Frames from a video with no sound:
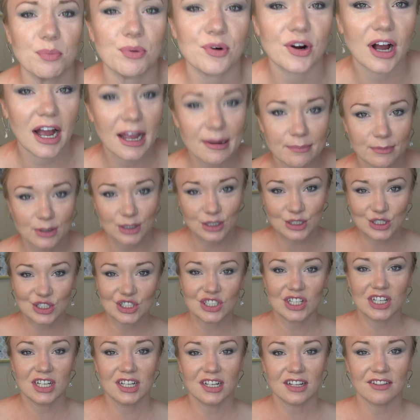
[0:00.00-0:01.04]

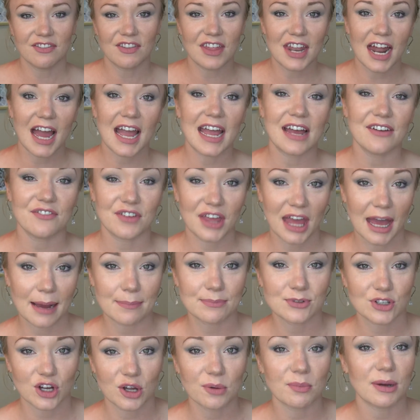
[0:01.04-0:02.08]
primers that I have
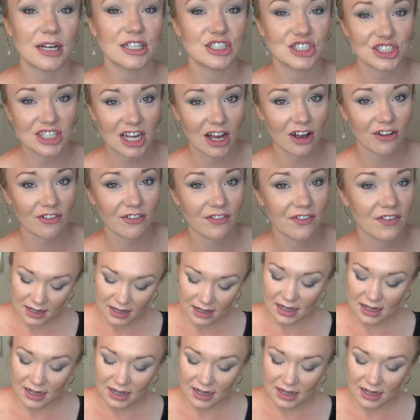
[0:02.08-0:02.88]
kept on my shelf,